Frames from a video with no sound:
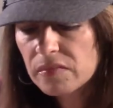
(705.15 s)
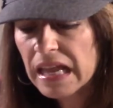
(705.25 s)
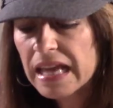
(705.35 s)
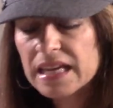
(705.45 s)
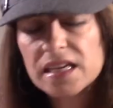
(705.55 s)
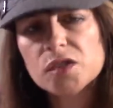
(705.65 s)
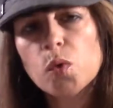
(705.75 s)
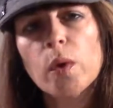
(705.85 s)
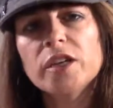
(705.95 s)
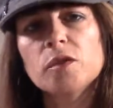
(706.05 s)
And it is
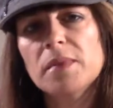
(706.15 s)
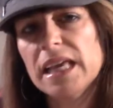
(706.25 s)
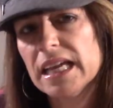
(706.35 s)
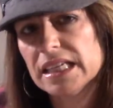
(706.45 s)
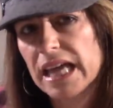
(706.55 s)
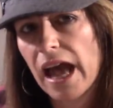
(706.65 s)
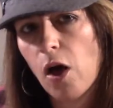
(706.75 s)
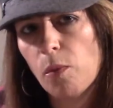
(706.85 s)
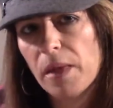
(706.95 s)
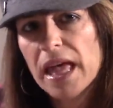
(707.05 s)
going to begin to
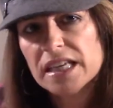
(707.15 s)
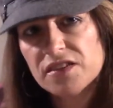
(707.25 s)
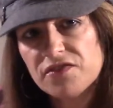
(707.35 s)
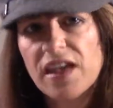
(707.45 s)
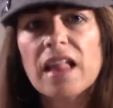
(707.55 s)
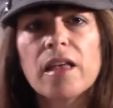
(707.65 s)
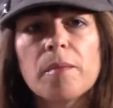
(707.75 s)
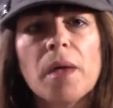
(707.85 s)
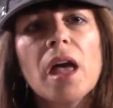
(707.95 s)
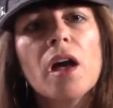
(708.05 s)
help
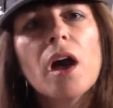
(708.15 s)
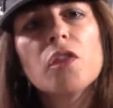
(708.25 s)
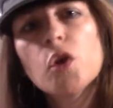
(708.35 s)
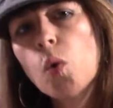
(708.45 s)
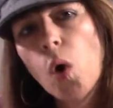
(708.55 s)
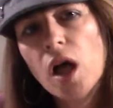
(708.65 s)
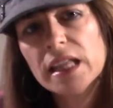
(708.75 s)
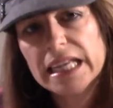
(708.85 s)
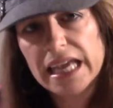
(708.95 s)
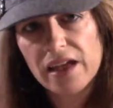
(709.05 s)
develop the
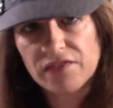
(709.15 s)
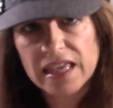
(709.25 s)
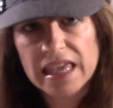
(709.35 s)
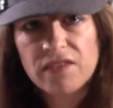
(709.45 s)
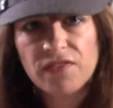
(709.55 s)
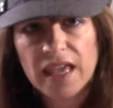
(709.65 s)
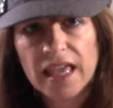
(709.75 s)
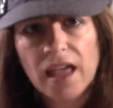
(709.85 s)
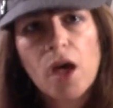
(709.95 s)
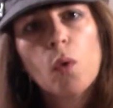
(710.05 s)
quality of giving,